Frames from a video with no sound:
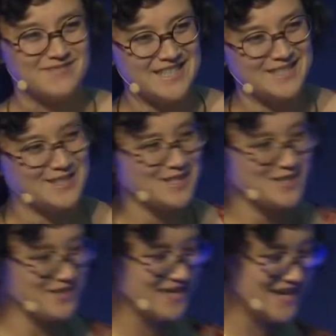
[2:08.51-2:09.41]
And
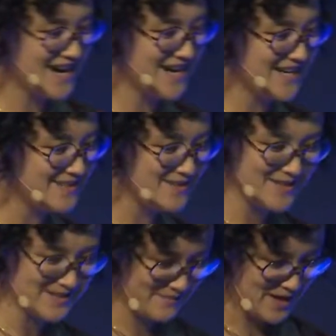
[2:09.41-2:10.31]
so
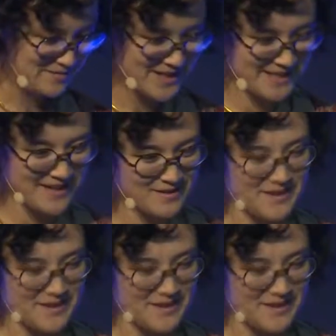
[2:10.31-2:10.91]
I found myself,